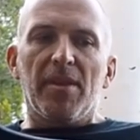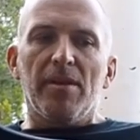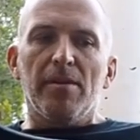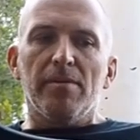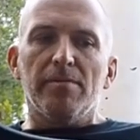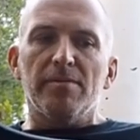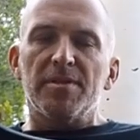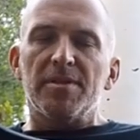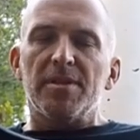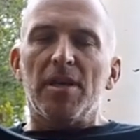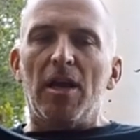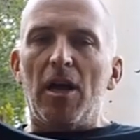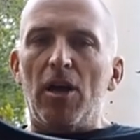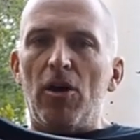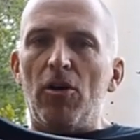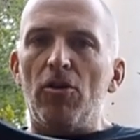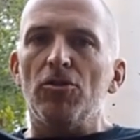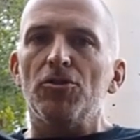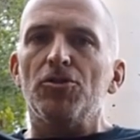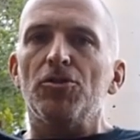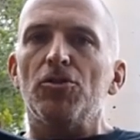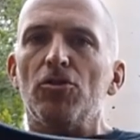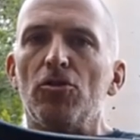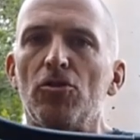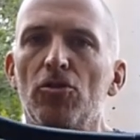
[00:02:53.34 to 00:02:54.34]

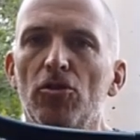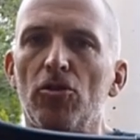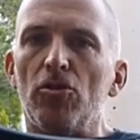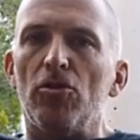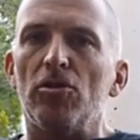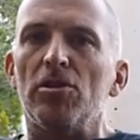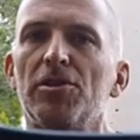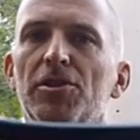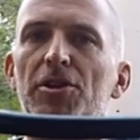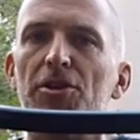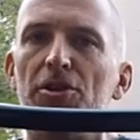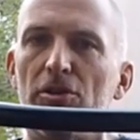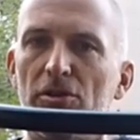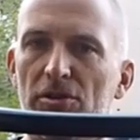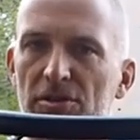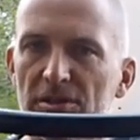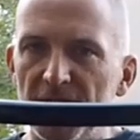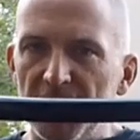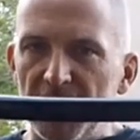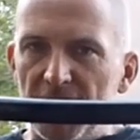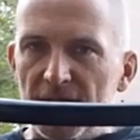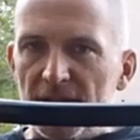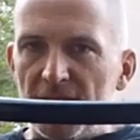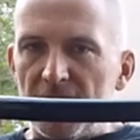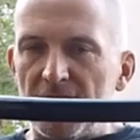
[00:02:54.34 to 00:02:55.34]
without all the
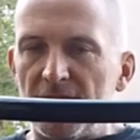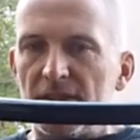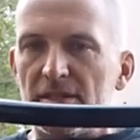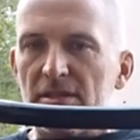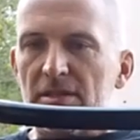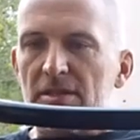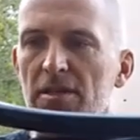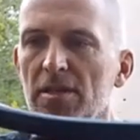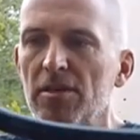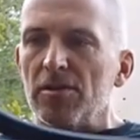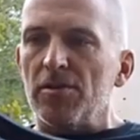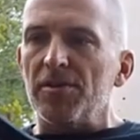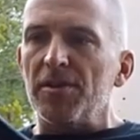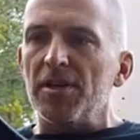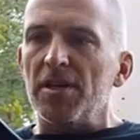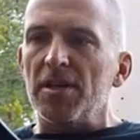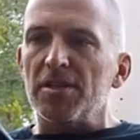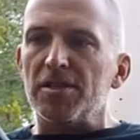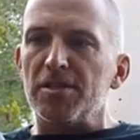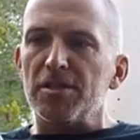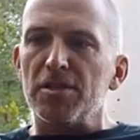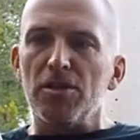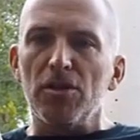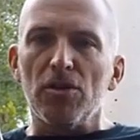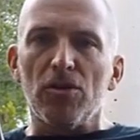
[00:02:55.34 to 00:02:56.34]
nonsense. So
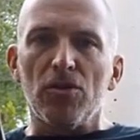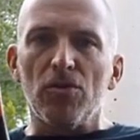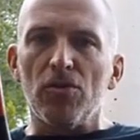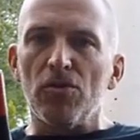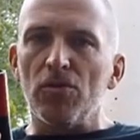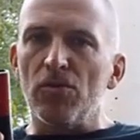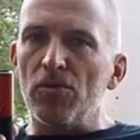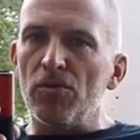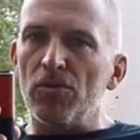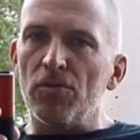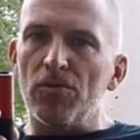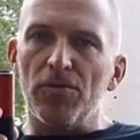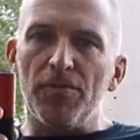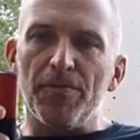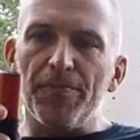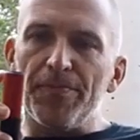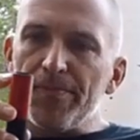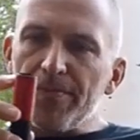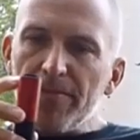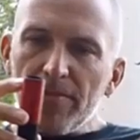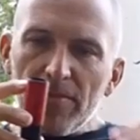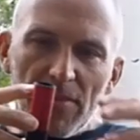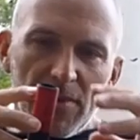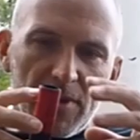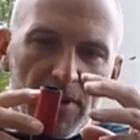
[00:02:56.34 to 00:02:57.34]
there's no
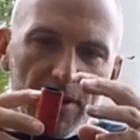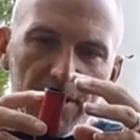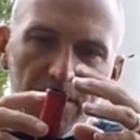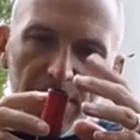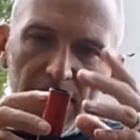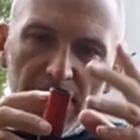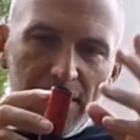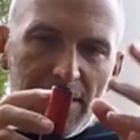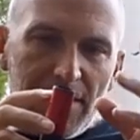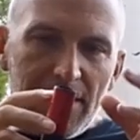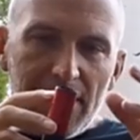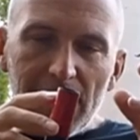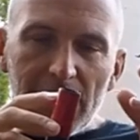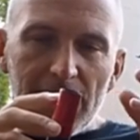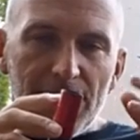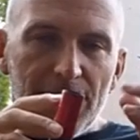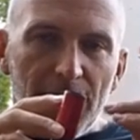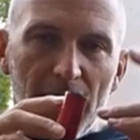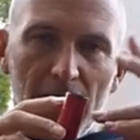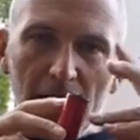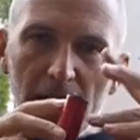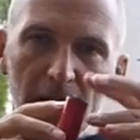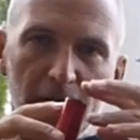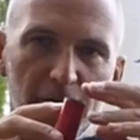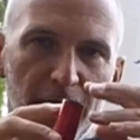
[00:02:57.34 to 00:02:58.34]
little
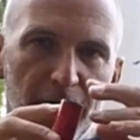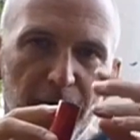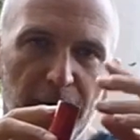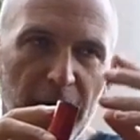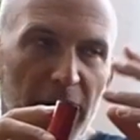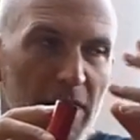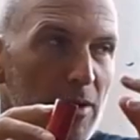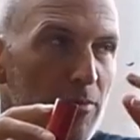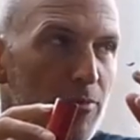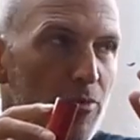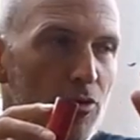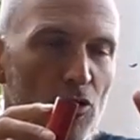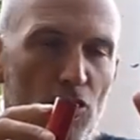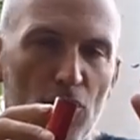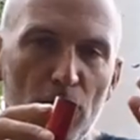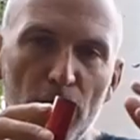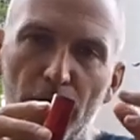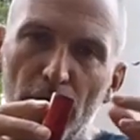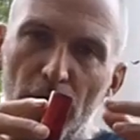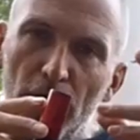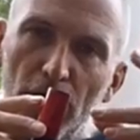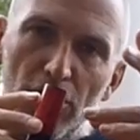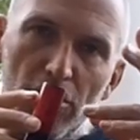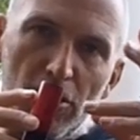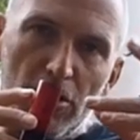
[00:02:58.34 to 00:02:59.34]
valve, ping pong
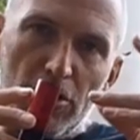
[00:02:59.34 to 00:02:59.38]
ball,